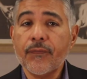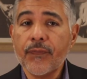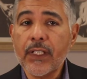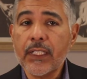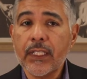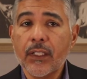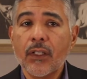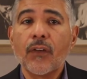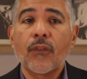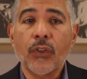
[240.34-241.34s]
funding
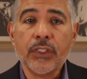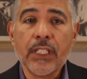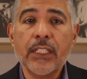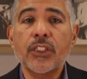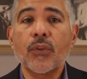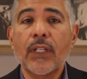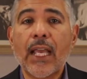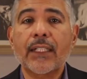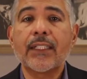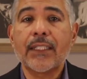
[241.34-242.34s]
for states to
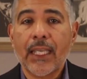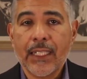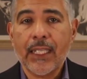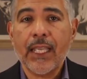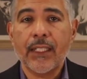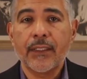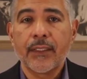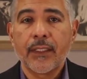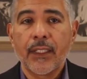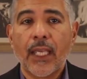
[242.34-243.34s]
enact 988
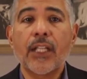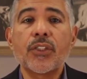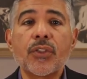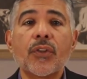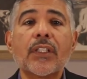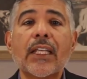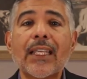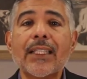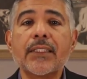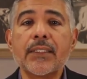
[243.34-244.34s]
and ensure that
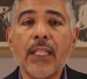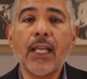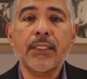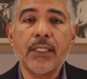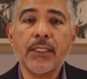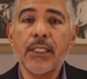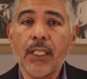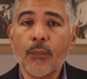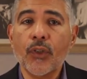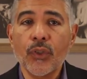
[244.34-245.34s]
it's not just a
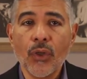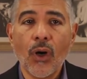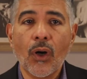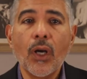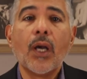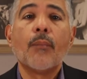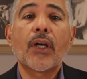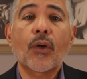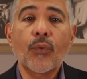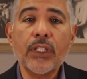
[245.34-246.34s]
number you call,
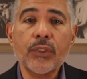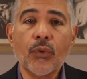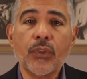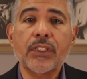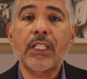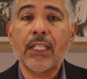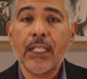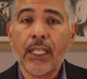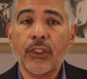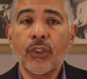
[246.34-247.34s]
but a resource to
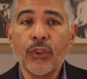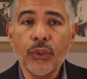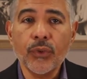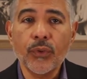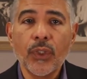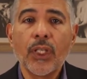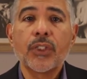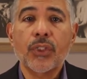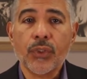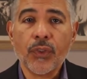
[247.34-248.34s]
connect you
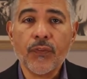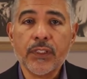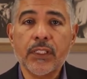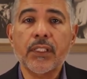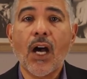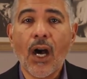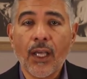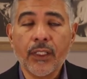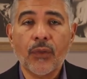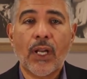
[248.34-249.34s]
to services
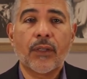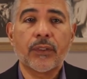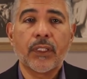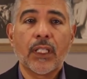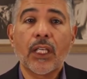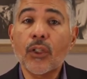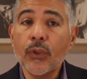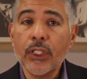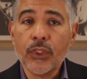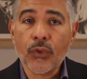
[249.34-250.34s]
on the ground,
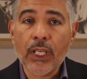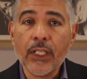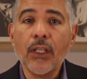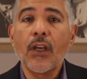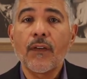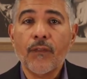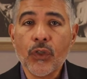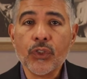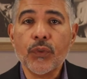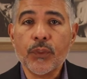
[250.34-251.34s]
including trained
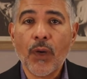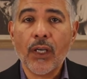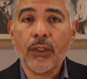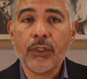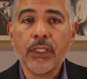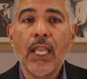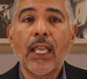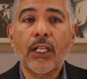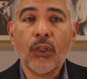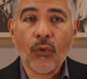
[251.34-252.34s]
first responders
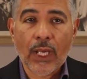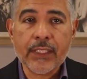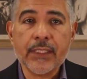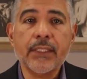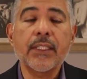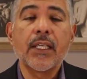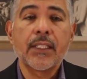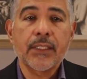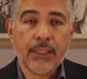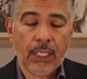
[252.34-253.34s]
and crisis
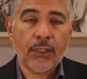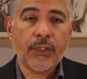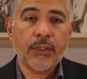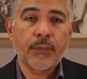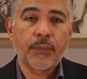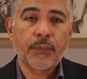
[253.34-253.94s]
centers.